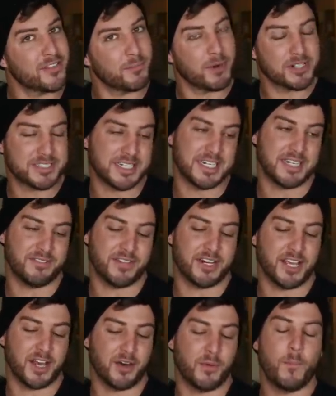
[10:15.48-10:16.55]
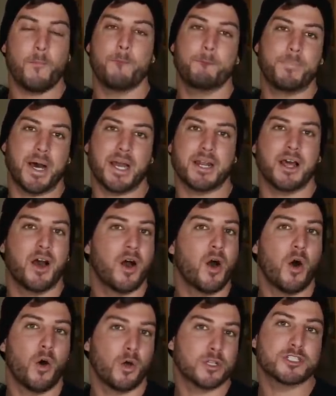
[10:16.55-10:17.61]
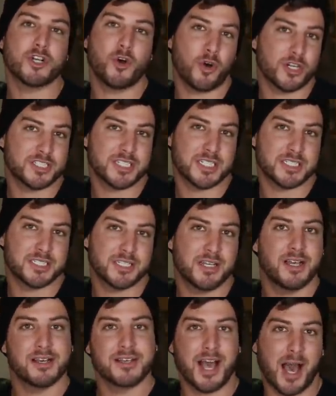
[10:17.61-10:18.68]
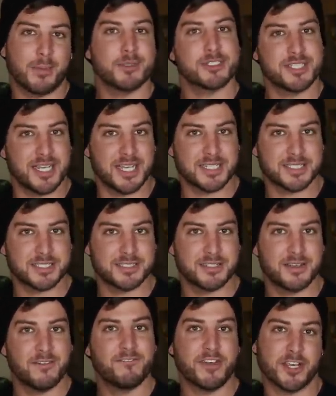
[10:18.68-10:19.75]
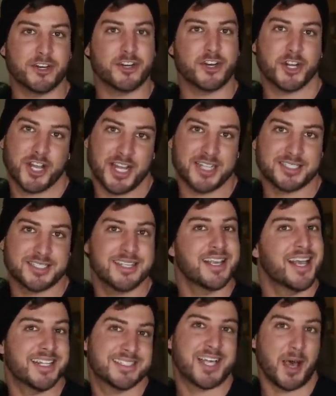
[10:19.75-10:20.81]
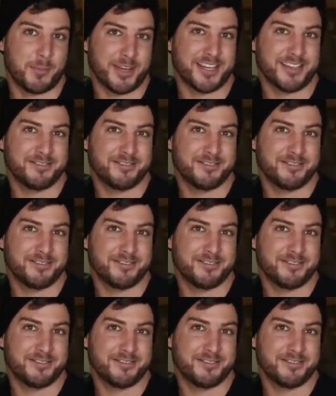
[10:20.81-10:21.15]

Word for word: the martini video, but hold your horses, calm your tits, finger your clits, it's coming.